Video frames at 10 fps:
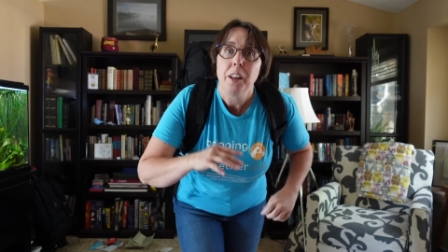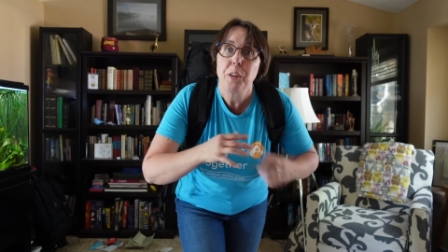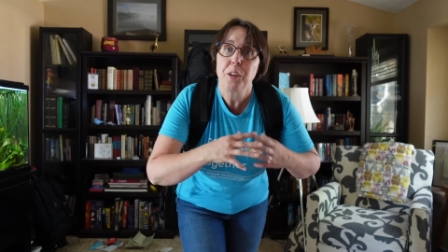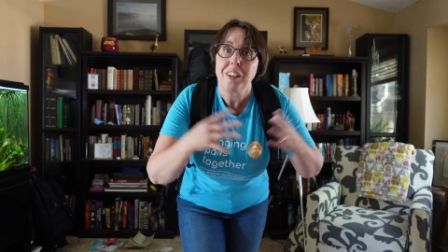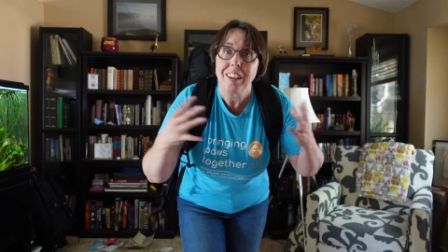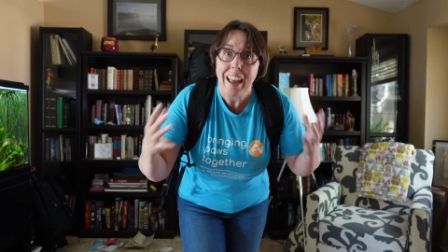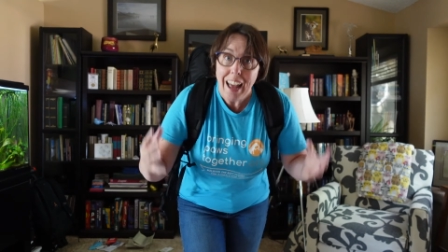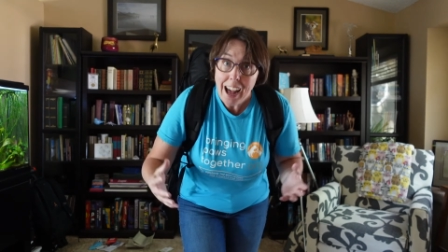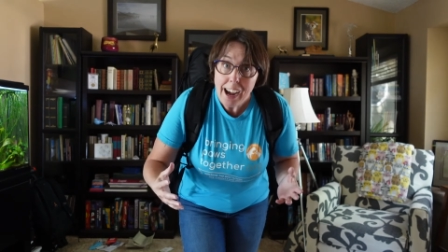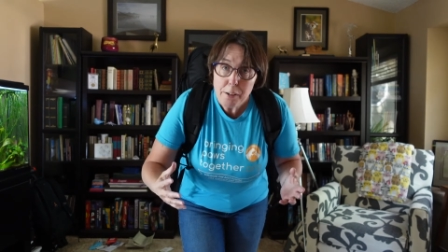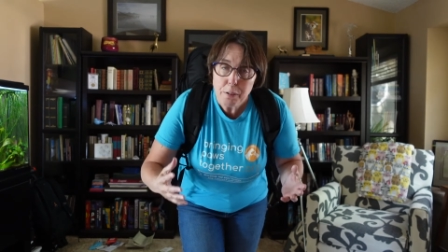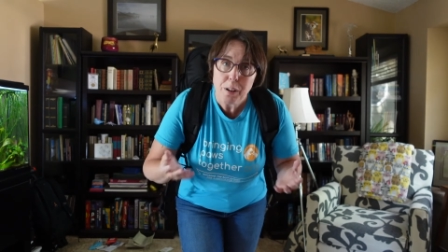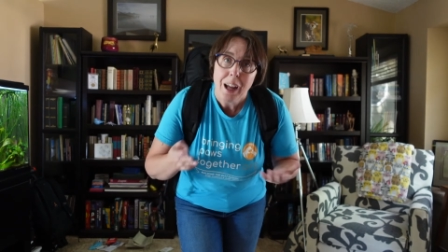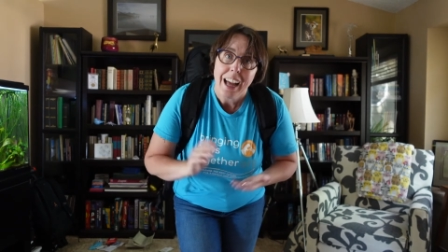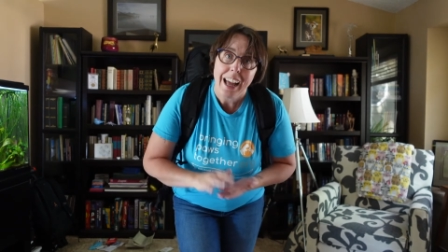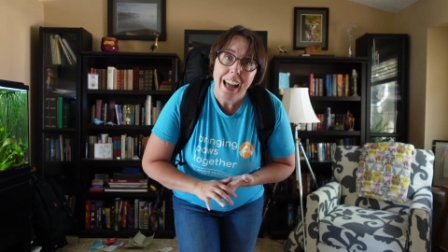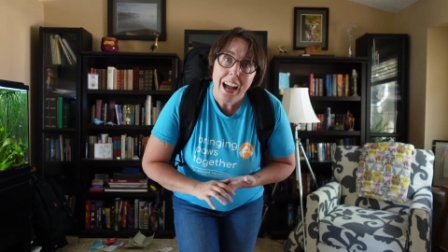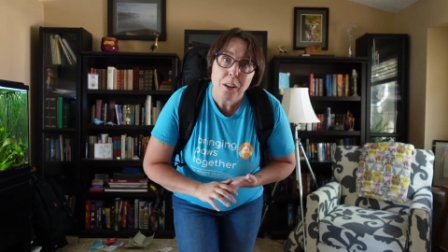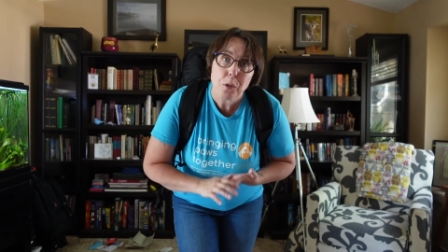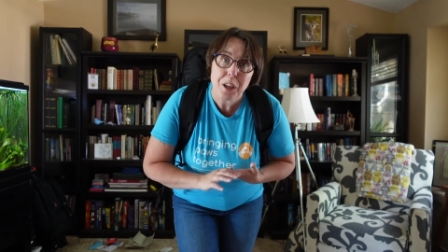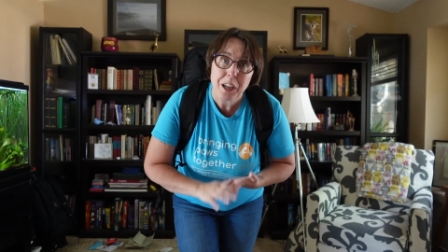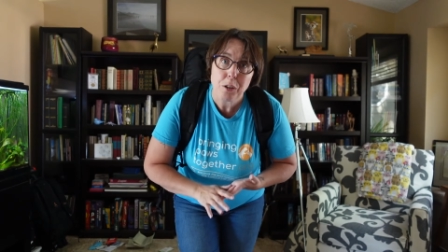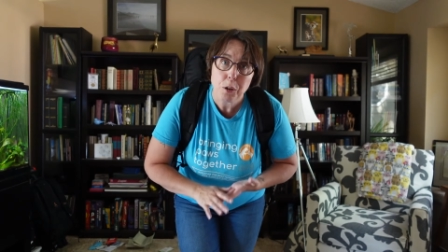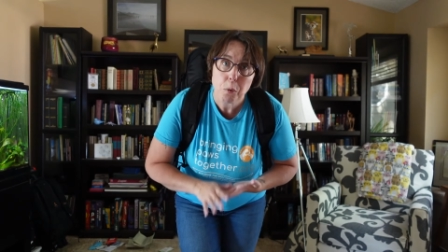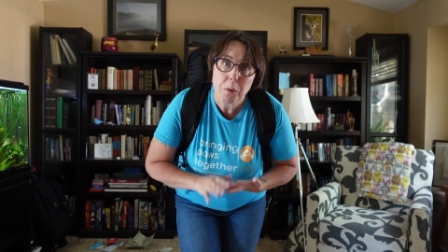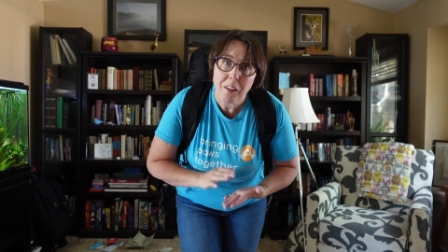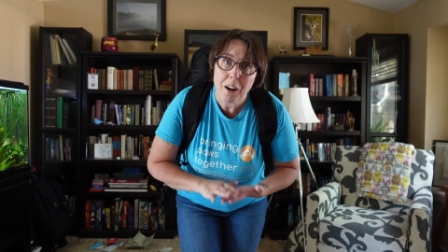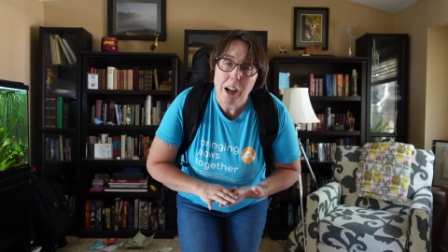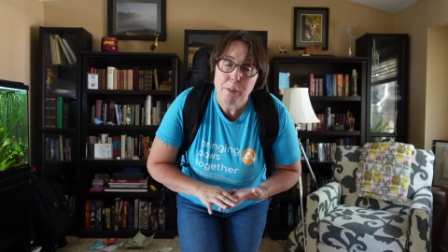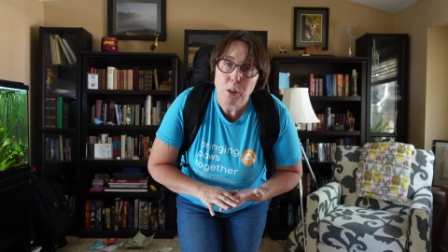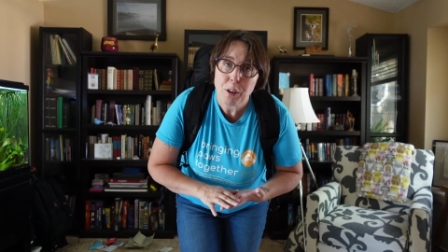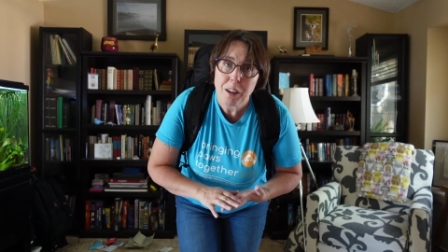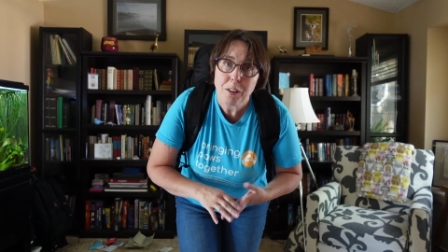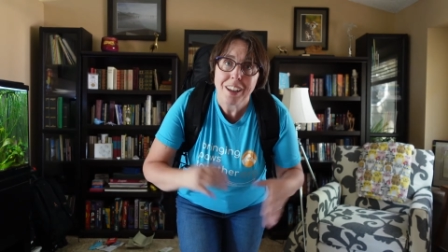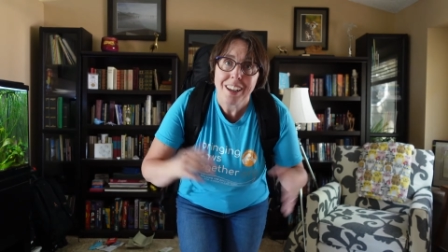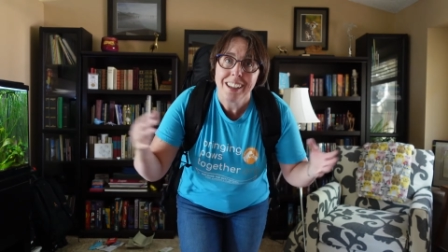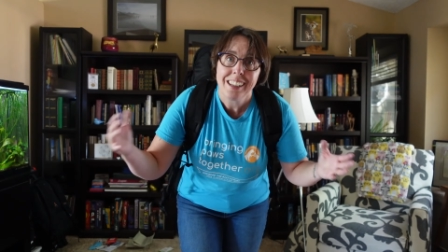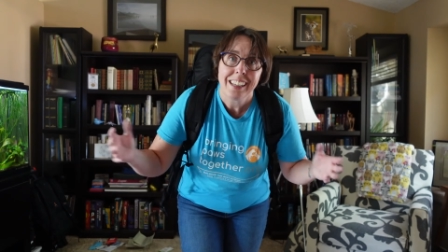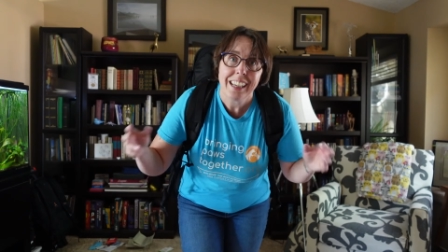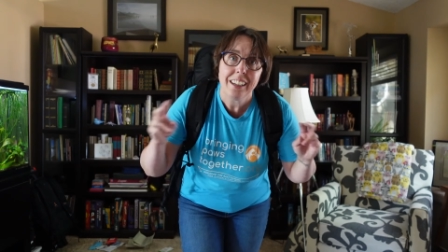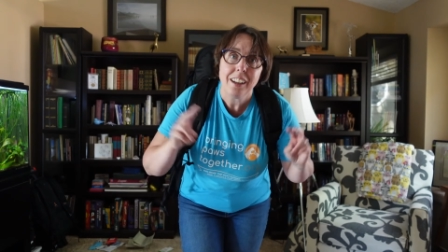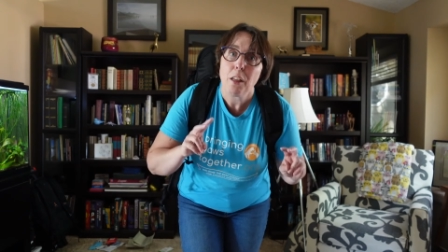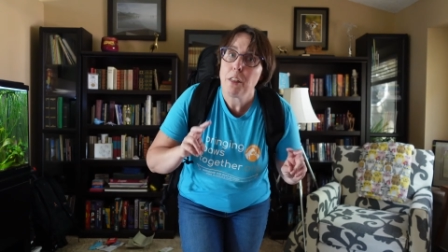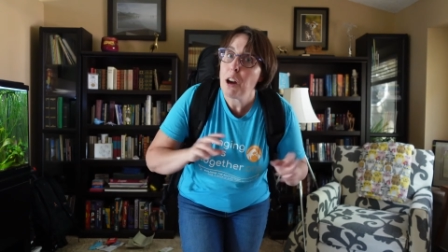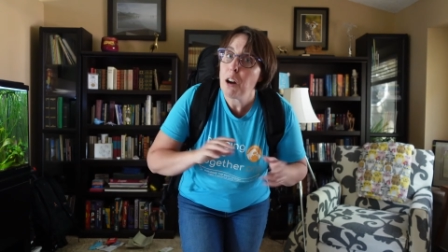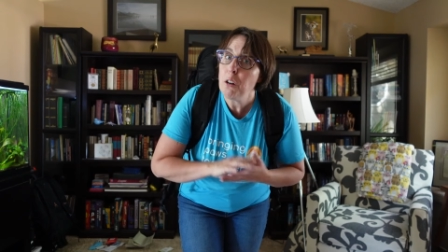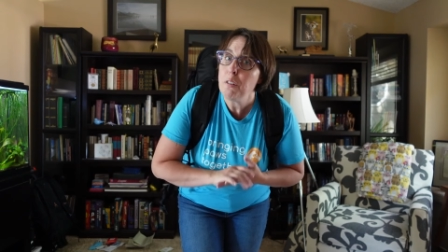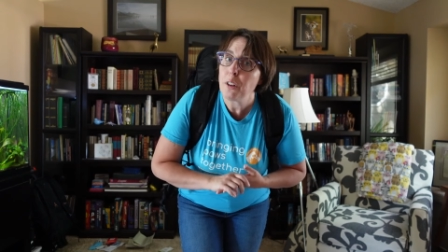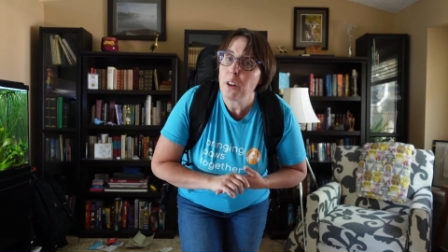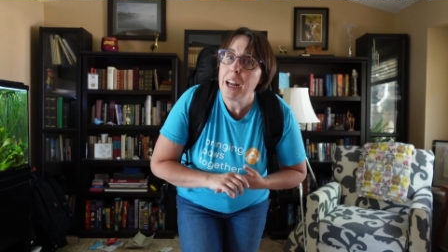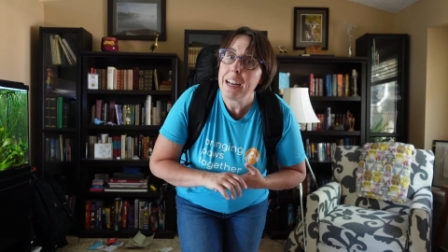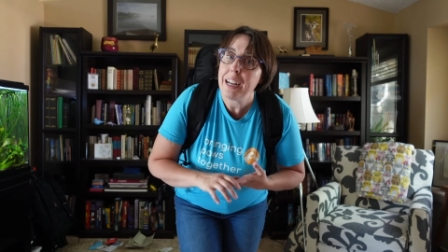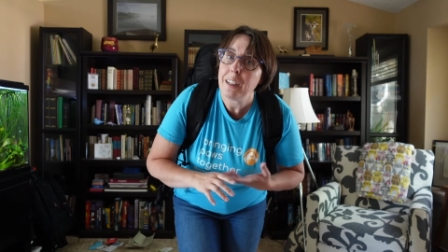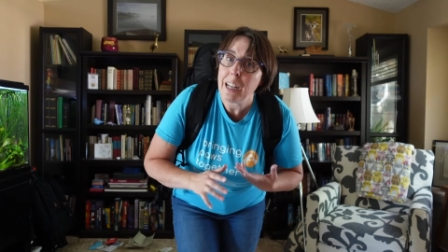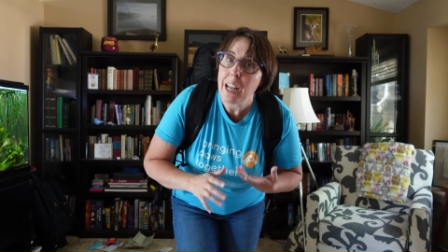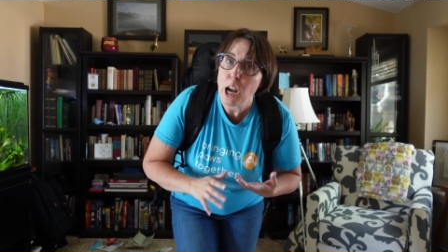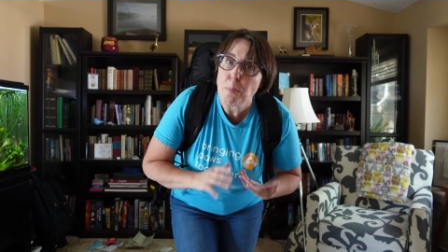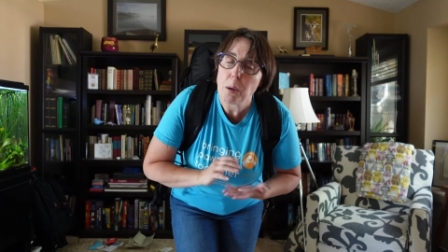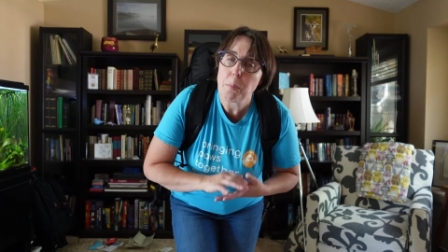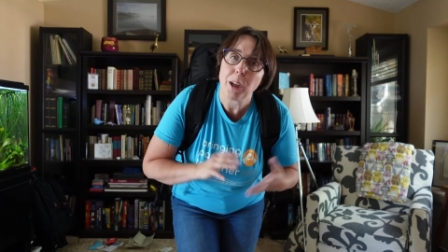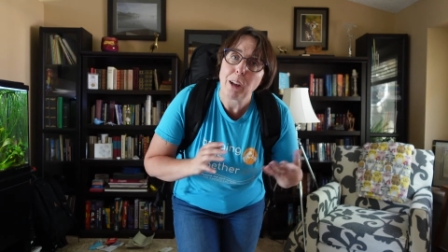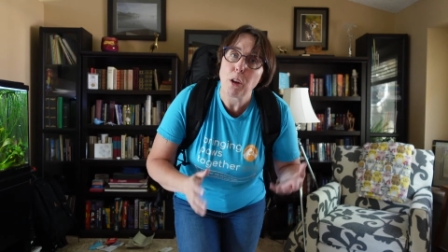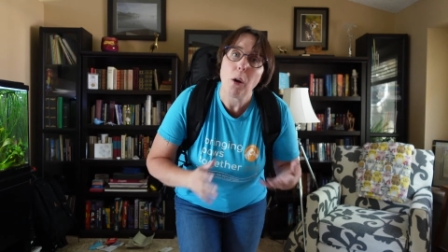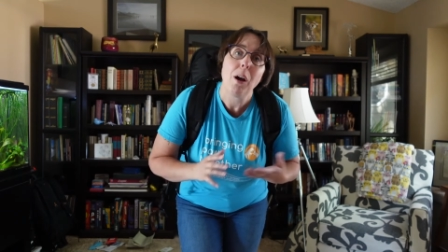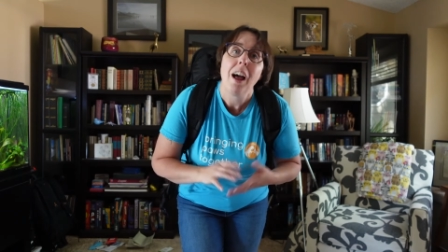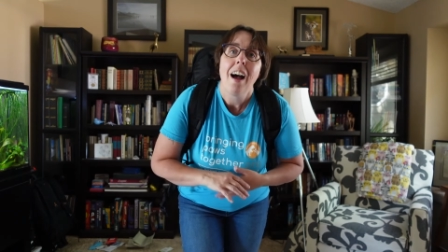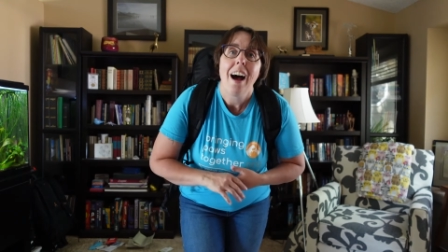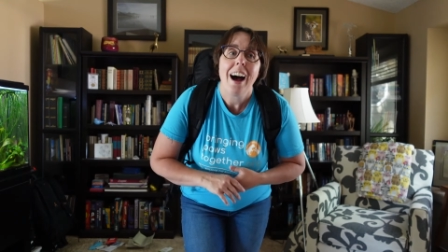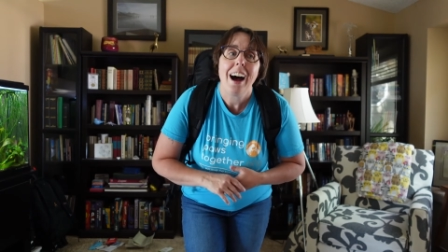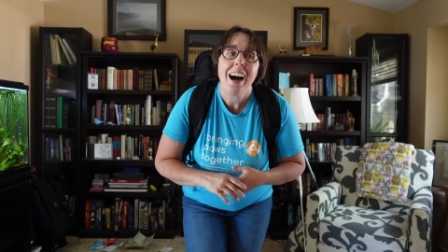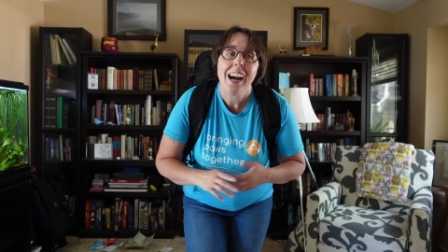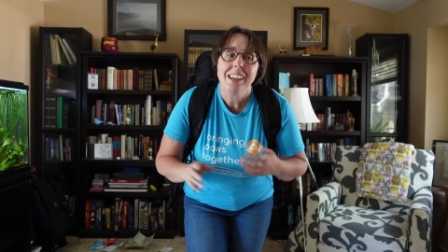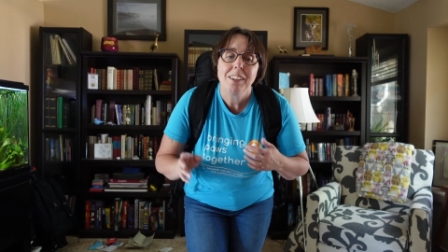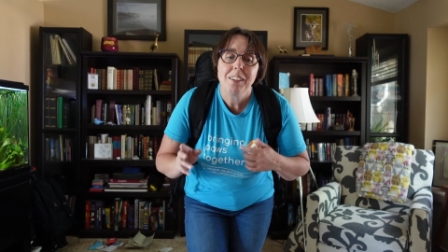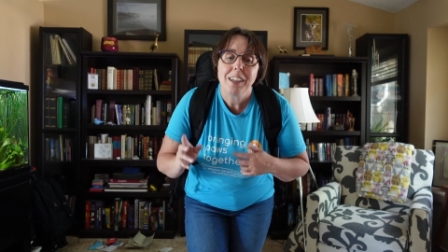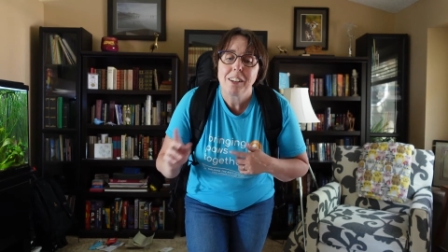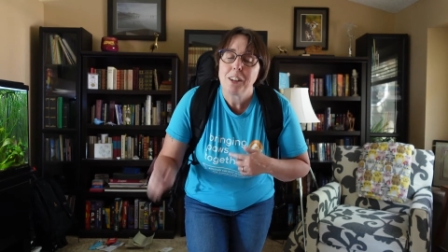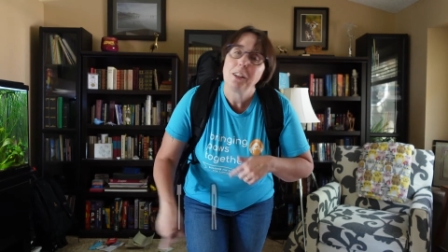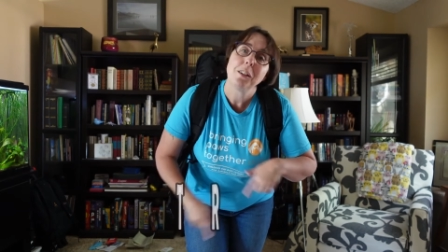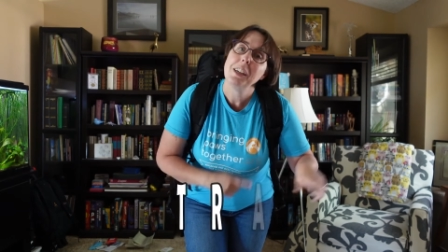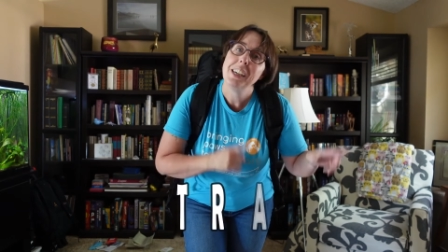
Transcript: staff at C S U where their office is, in the Oval and at the admin building. So uh, I am going to